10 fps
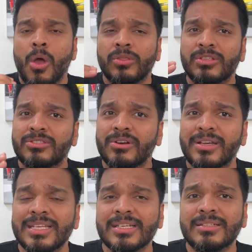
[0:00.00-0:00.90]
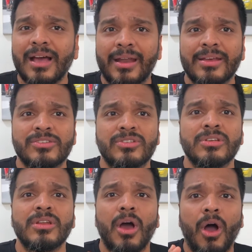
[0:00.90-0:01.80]
the strategic
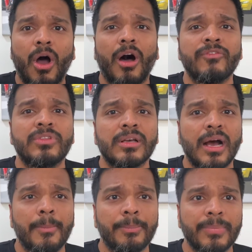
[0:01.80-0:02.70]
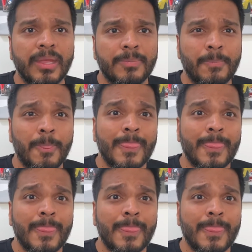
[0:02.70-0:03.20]
direction of the company.